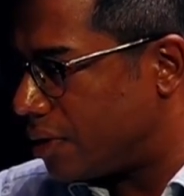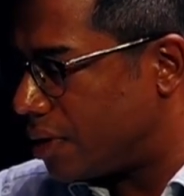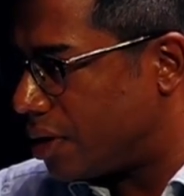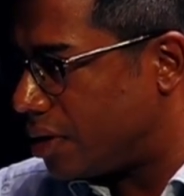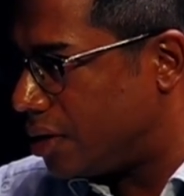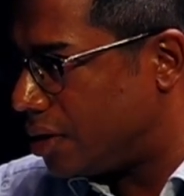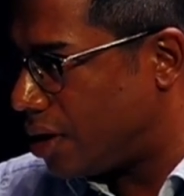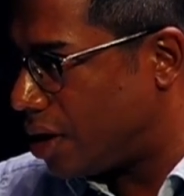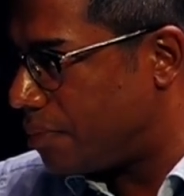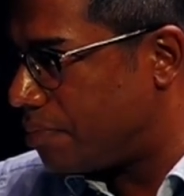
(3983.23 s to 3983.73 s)
They're
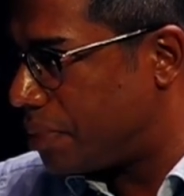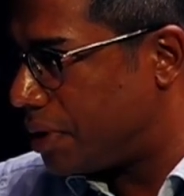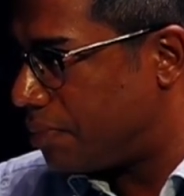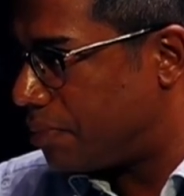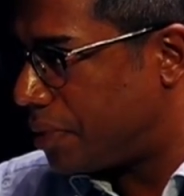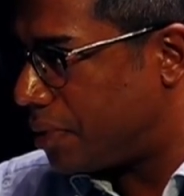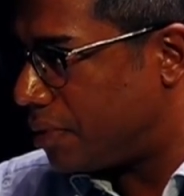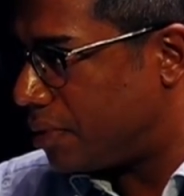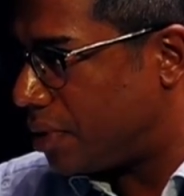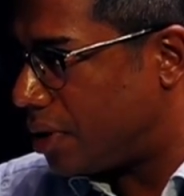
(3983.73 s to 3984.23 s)
young
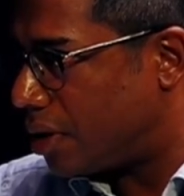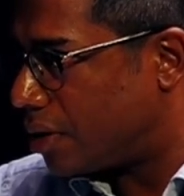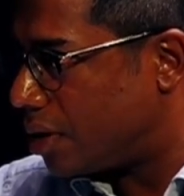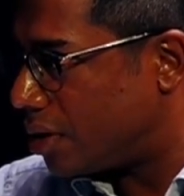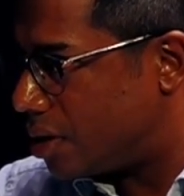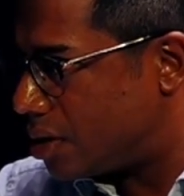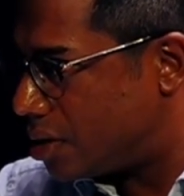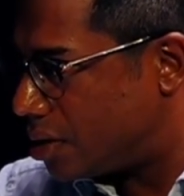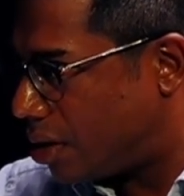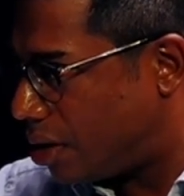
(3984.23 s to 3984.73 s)
people, and I
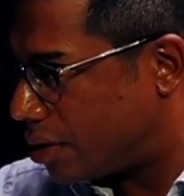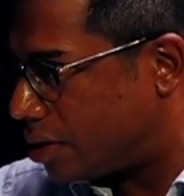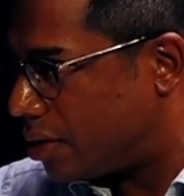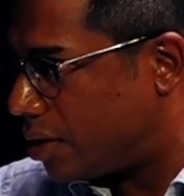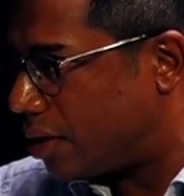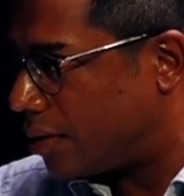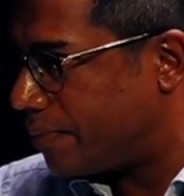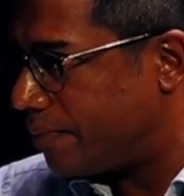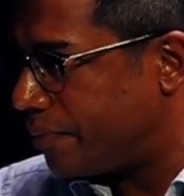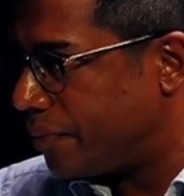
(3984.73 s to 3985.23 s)
think this is
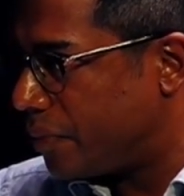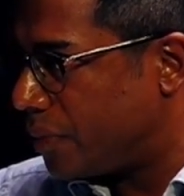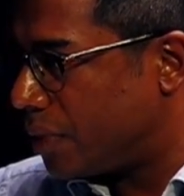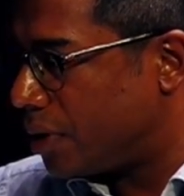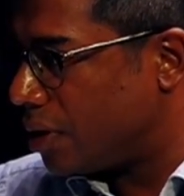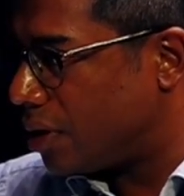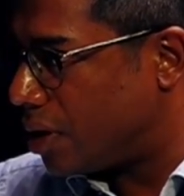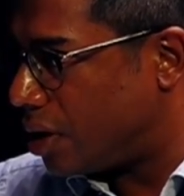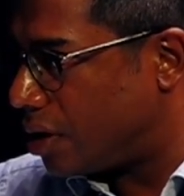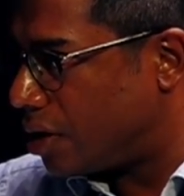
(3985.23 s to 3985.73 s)
heartening,
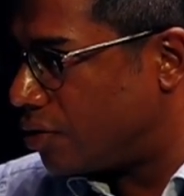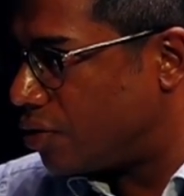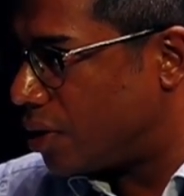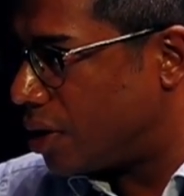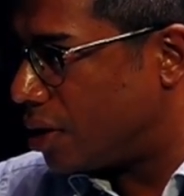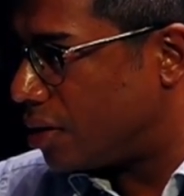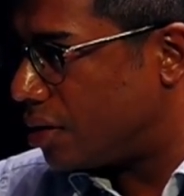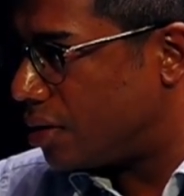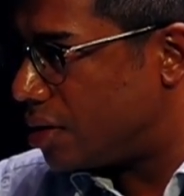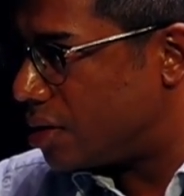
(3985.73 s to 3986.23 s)
getting
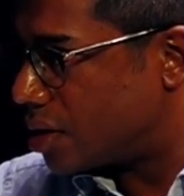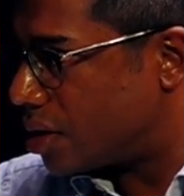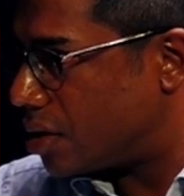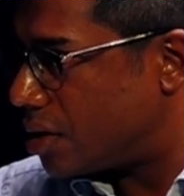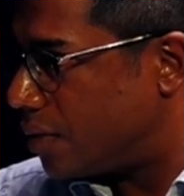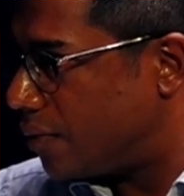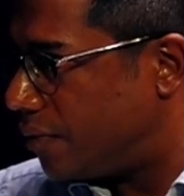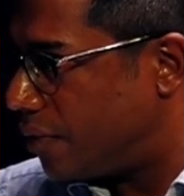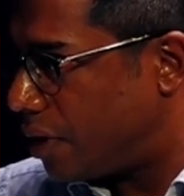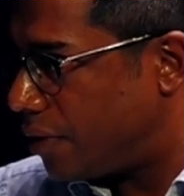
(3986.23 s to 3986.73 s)
together,
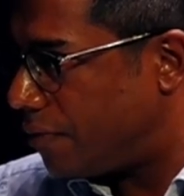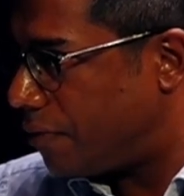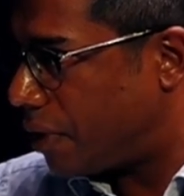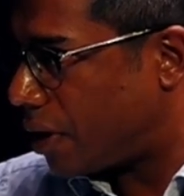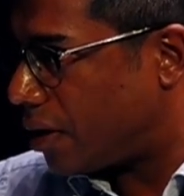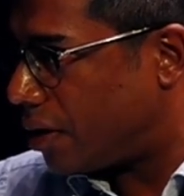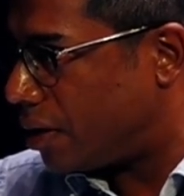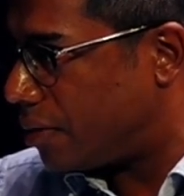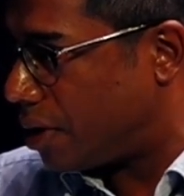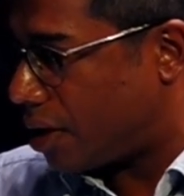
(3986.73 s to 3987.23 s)
discussing very frankly.